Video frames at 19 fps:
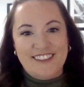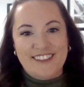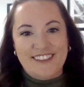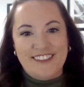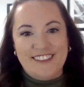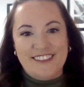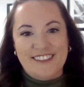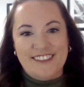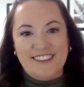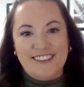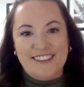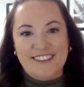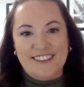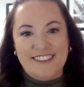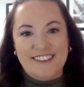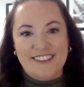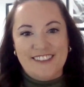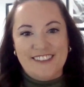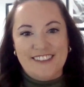
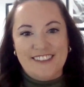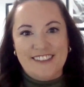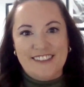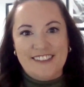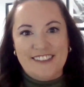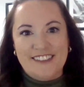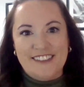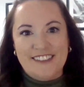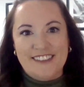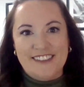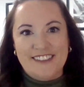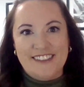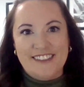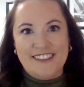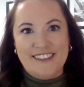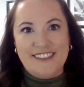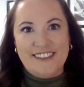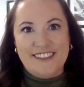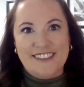
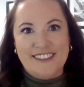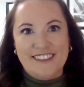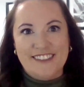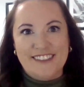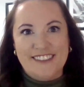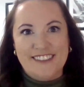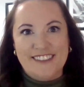No words are spoken by the person on screen.